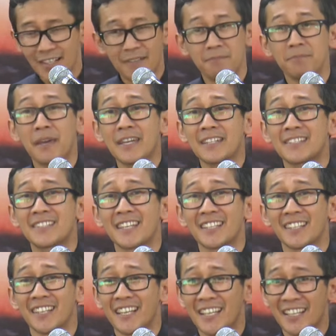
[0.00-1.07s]

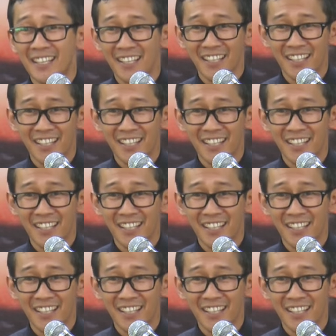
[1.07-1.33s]
amazingly